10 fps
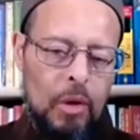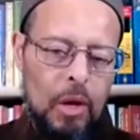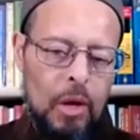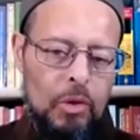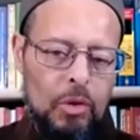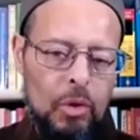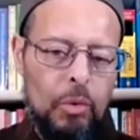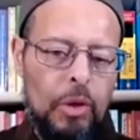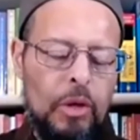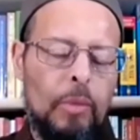And so
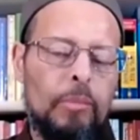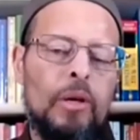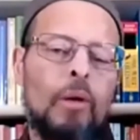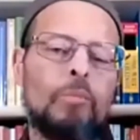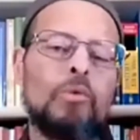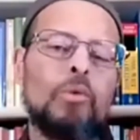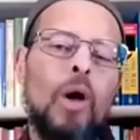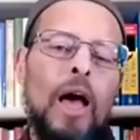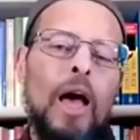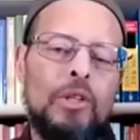we can become so
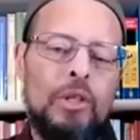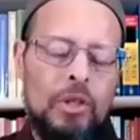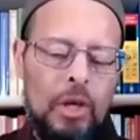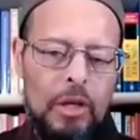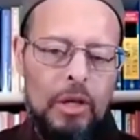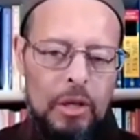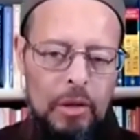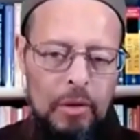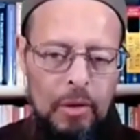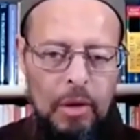agitated
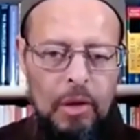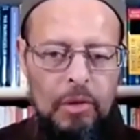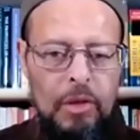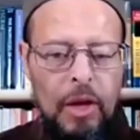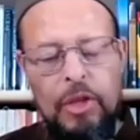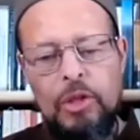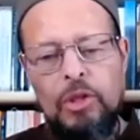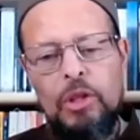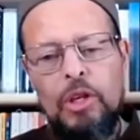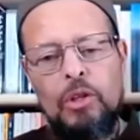that
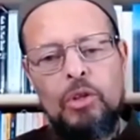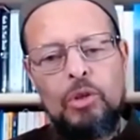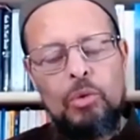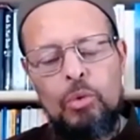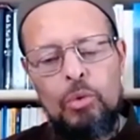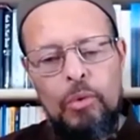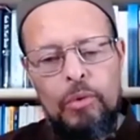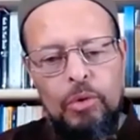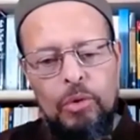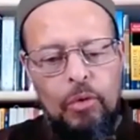this leads to
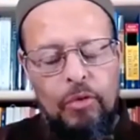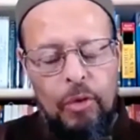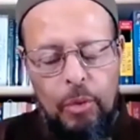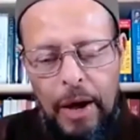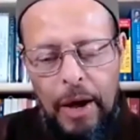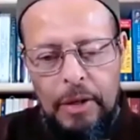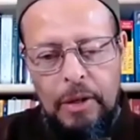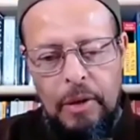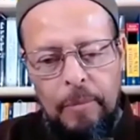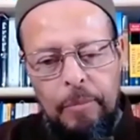a
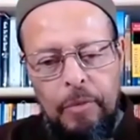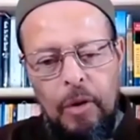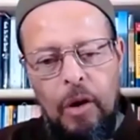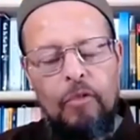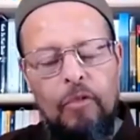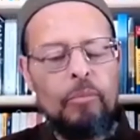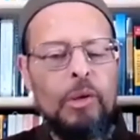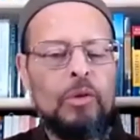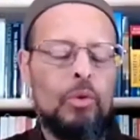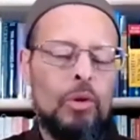variety of
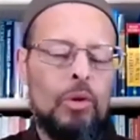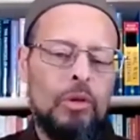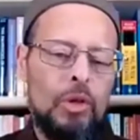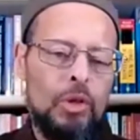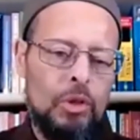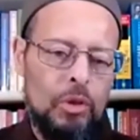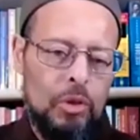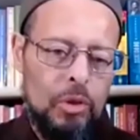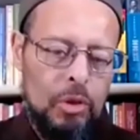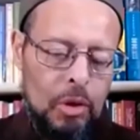mental
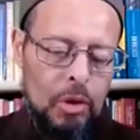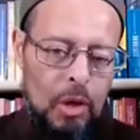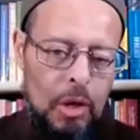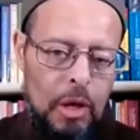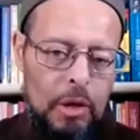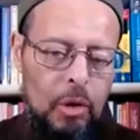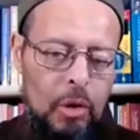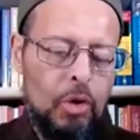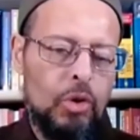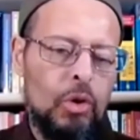conditions. And it
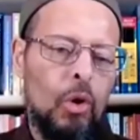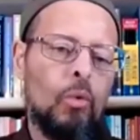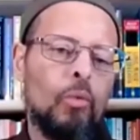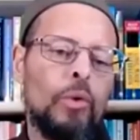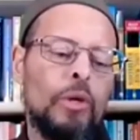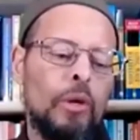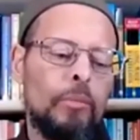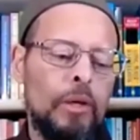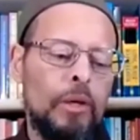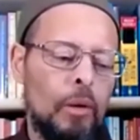also, we
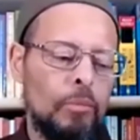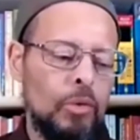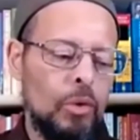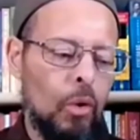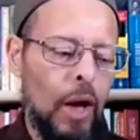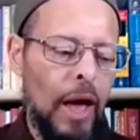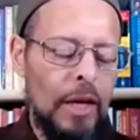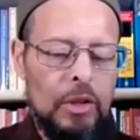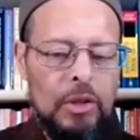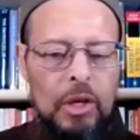can become so
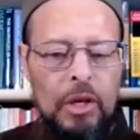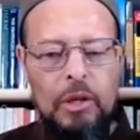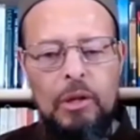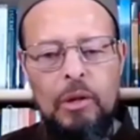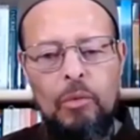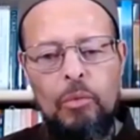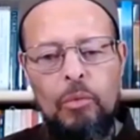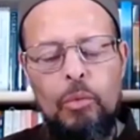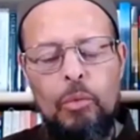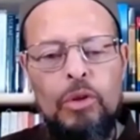agitated
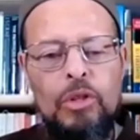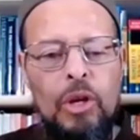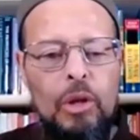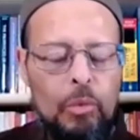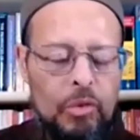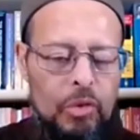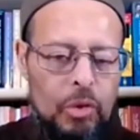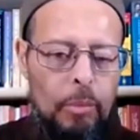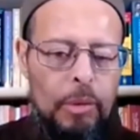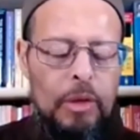when we're dealing with
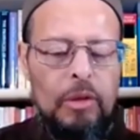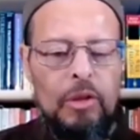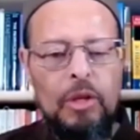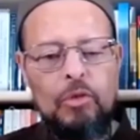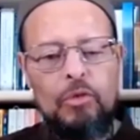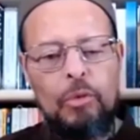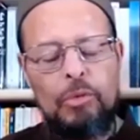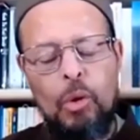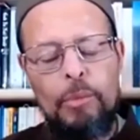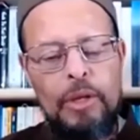so many things from
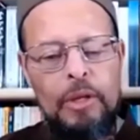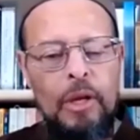so many